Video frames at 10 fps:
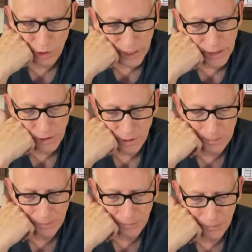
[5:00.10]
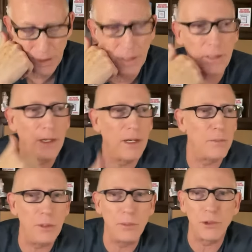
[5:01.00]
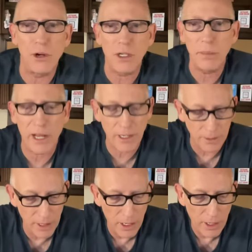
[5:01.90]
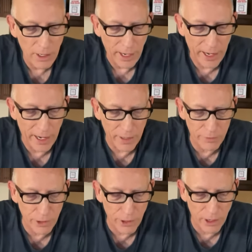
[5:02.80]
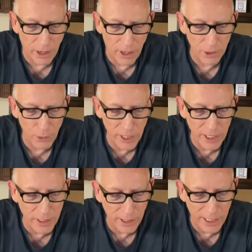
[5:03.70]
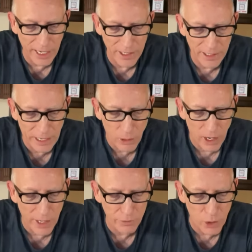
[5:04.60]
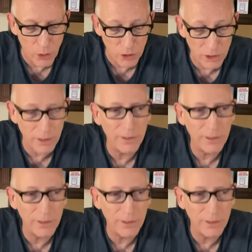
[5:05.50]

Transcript: things, and people talk about it. And for Halloween, he handed out iPhones.